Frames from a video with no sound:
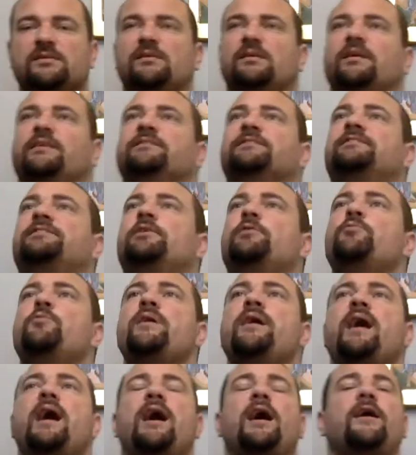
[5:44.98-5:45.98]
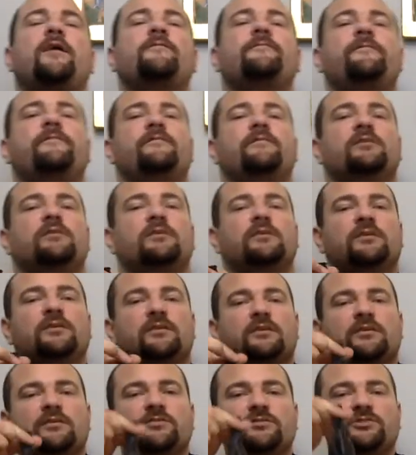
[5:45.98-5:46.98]
And so we have
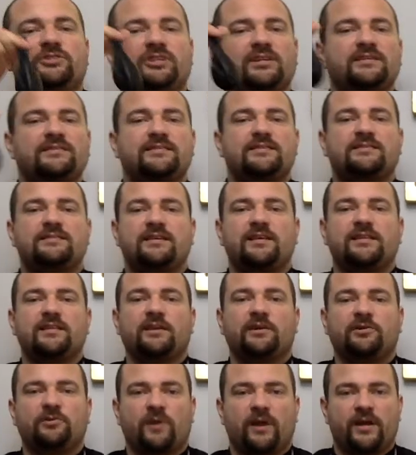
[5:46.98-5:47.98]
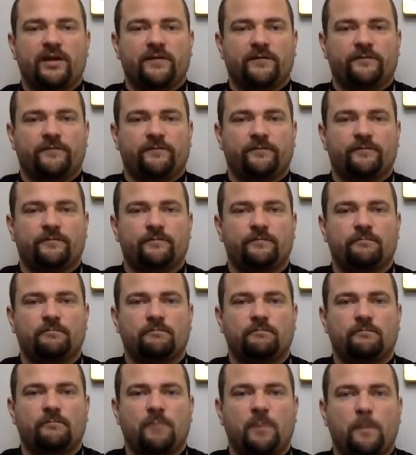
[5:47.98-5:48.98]
Jesus in the grave.
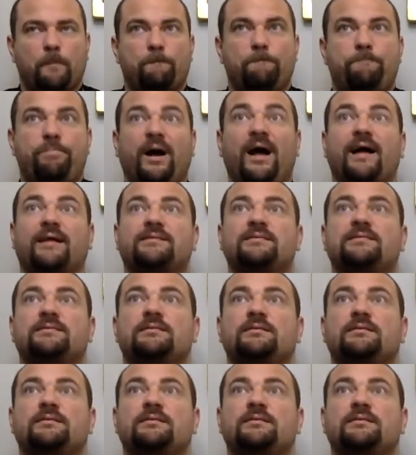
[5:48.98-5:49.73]
But